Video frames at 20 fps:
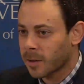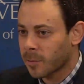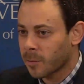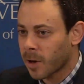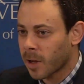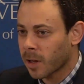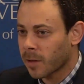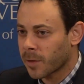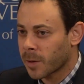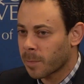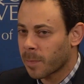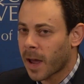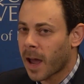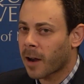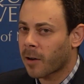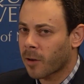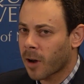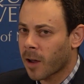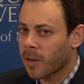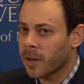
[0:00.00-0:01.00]
relevant
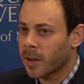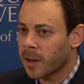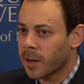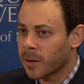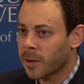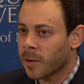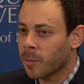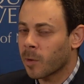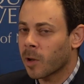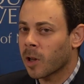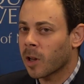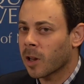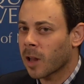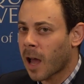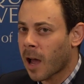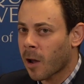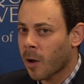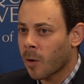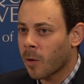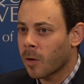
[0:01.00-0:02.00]
background that will
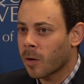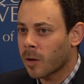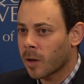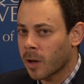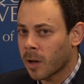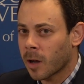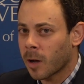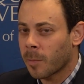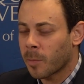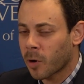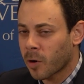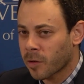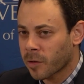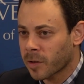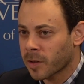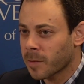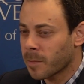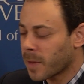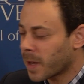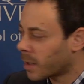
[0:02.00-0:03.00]
allow a
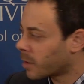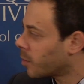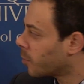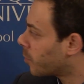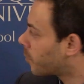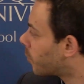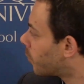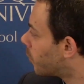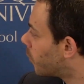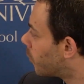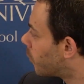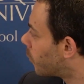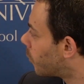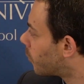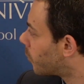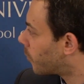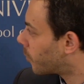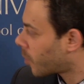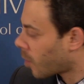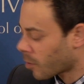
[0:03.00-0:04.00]
person to make those
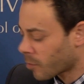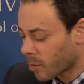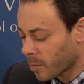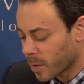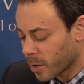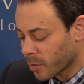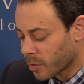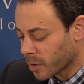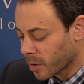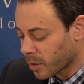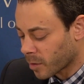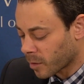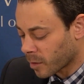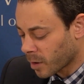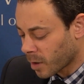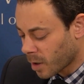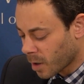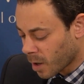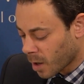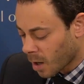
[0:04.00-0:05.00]
sorts of contributions.
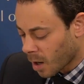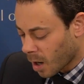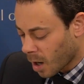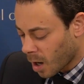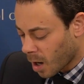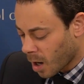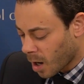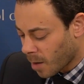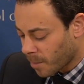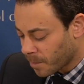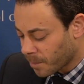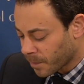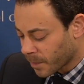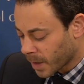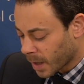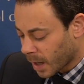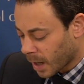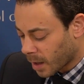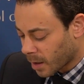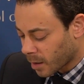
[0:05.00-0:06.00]

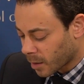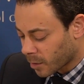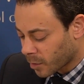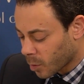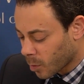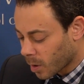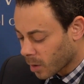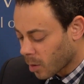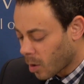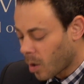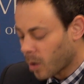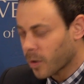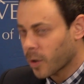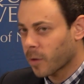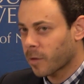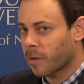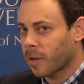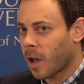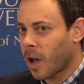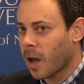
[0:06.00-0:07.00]
So along
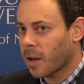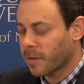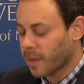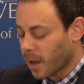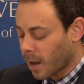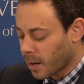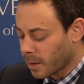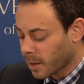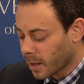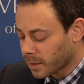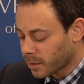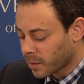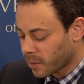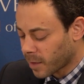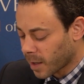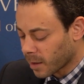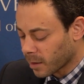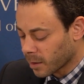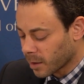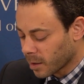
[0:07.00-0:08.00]
those lines, I'd like to
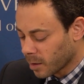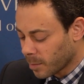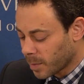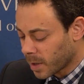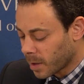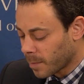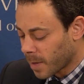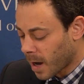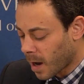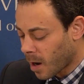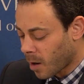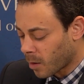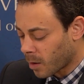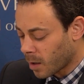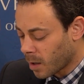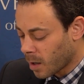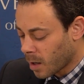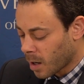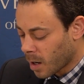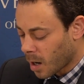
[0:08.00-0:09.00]
say a little bit
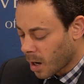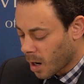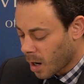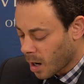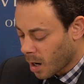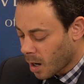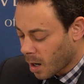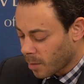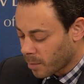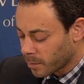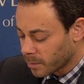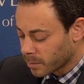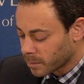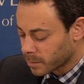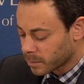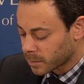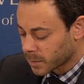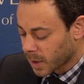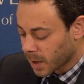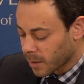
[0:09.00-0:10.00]
about kind
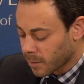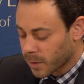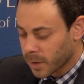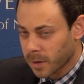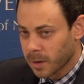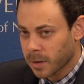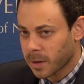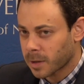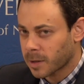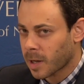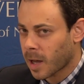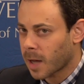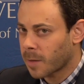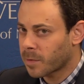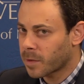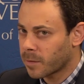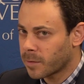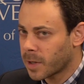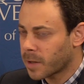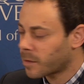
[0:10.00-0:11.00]
of the
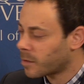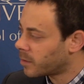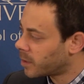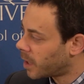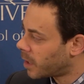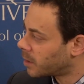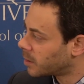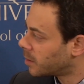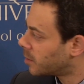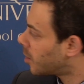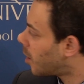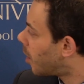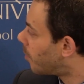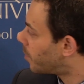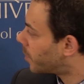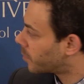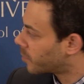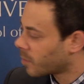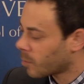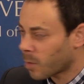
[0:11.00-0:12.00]
types of dissertation
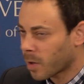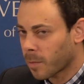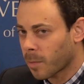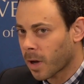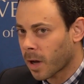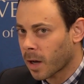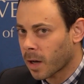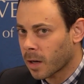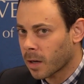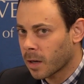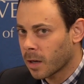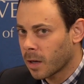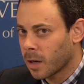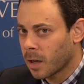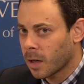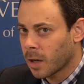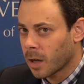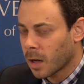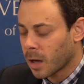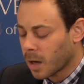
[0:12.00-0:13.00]
topics that one might
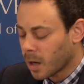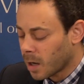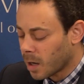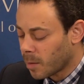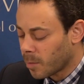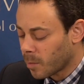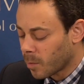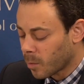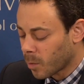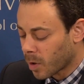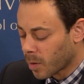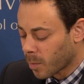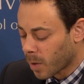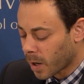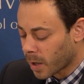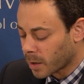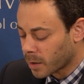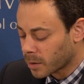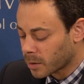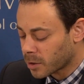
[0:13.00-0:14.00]

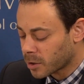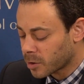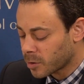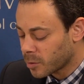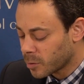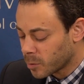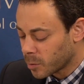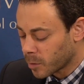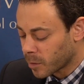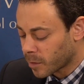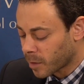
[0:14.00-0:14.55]
choose.